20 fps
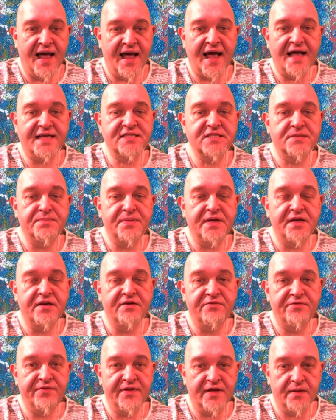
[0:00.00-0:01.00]
has been
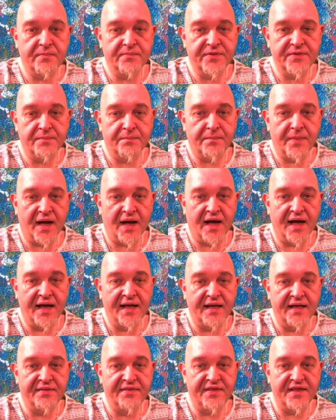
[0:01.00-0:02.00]
filmed
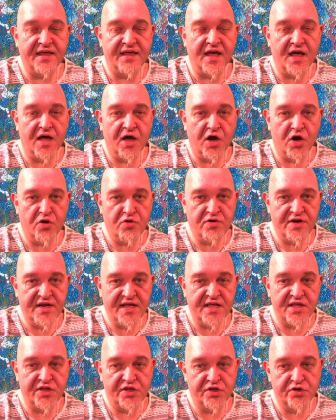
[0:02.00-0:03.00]
by the
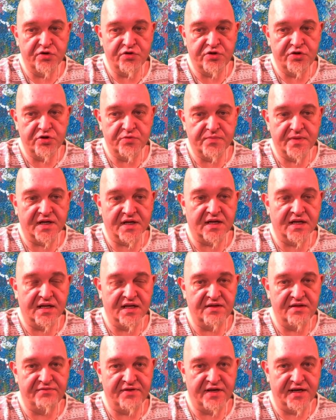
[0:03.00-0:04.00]
only YouTuber
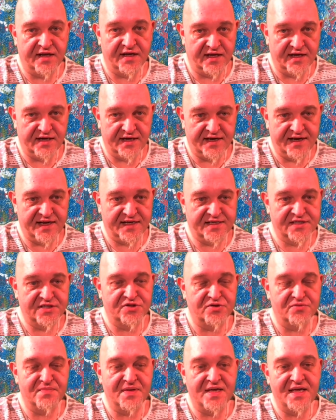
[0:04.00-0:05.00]
living next
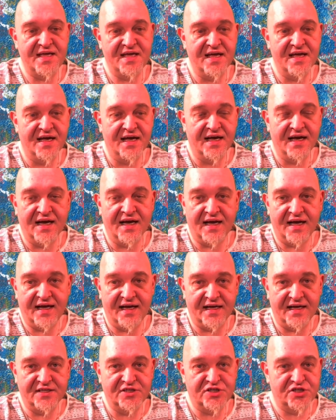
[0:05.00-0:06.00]
to me,
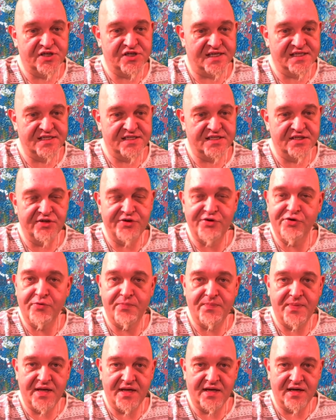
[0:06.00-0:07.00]
uh, JustA
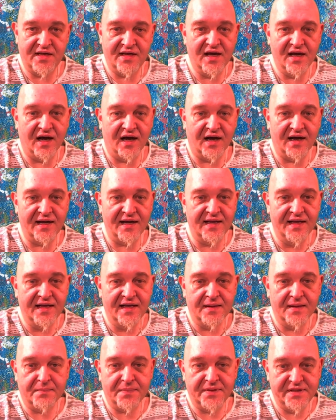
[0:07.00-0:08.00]
European Guy.
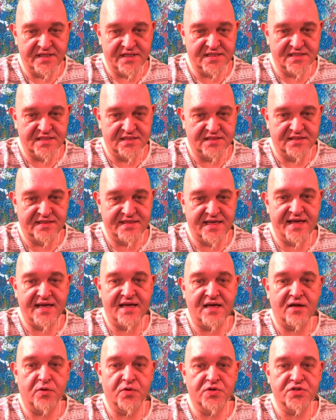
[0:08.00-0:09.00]
Please
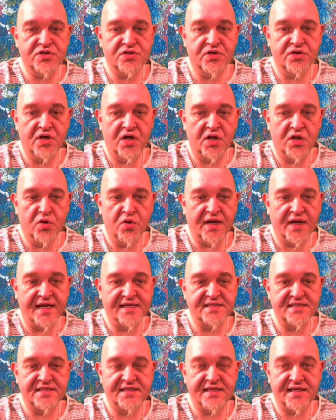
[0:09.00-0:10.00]
take also a look
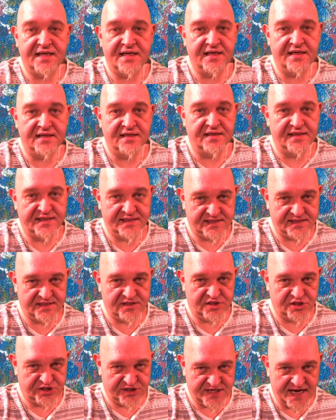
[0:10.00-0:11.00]
at
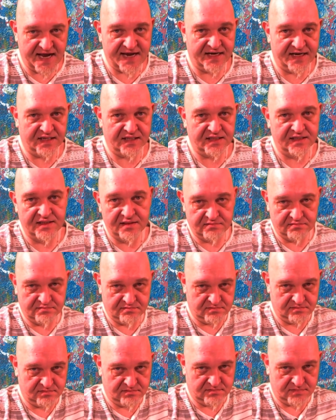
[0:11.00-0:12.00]
his channel,
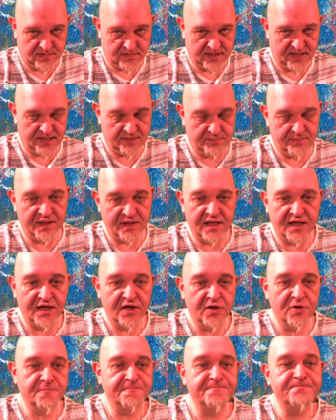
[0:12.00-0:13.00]
link
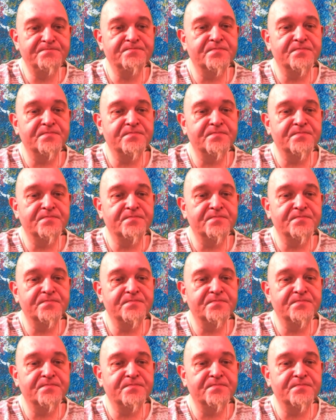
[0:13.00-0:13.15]
below.